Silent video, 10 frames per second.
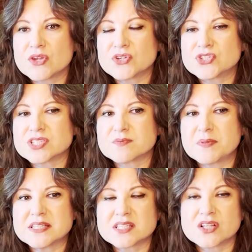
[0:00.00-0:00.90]
just
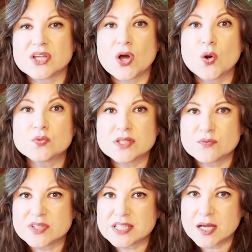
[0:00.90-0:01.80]
basically only
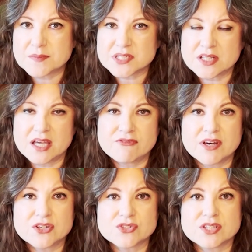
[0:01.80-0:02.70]
really come to life
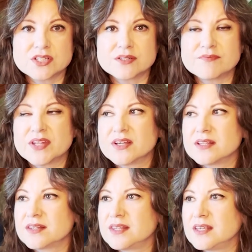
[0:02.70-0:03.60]
under
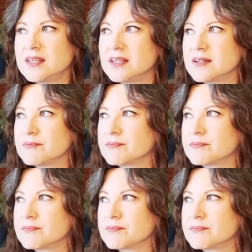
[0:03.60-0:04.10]
the